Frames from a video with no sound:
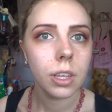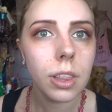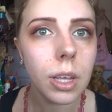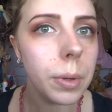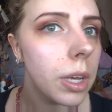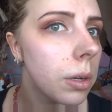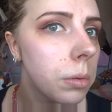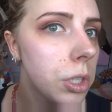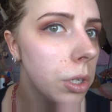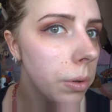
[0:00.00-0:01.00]
And there we go,
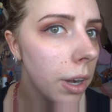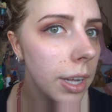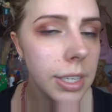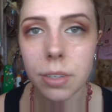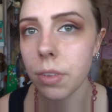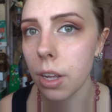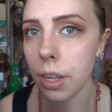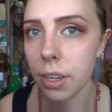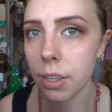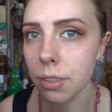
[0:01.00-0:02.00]
2 eyes of
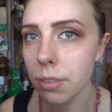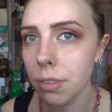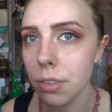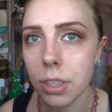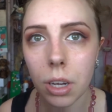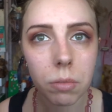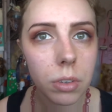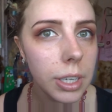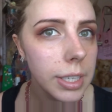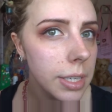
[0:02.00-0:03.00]
liner, done
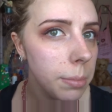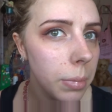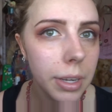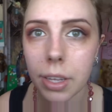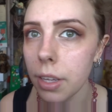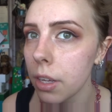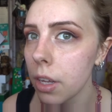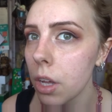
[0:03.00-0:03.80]
really simply,